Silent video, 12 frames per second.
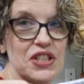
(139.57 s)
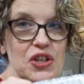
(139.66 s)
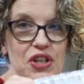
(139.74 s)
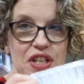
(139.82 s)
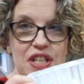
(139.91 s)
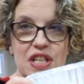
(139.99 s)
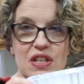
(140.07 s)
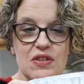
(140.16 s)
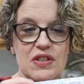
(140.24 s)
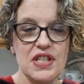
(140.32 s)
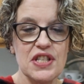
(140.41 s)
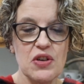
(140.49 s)
you can
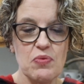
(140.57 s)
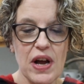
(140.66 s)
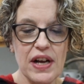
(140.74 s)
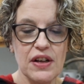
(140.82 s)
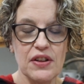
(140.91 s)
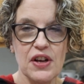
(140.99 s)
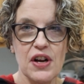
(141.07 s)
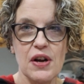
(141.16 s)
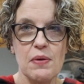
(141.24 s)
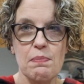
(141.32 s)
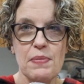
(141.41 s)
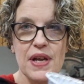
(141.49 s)
use the regular
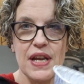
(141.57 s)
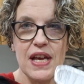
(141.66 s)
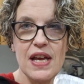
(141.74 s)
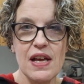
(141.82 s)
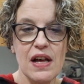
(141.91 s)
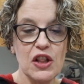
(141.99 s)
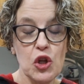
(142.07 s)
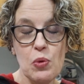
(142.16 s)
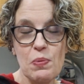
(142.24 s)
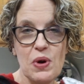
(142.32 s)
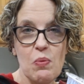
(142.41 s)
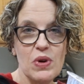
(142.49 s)
mini
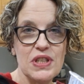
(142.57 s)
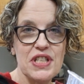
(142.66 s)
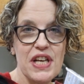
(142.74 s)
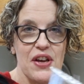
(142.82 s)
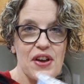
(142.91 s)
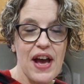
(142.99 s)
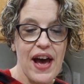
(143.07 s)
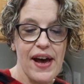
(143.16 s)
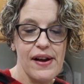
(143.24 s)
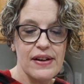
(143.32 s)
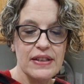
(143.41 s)
aluminum ones that you get,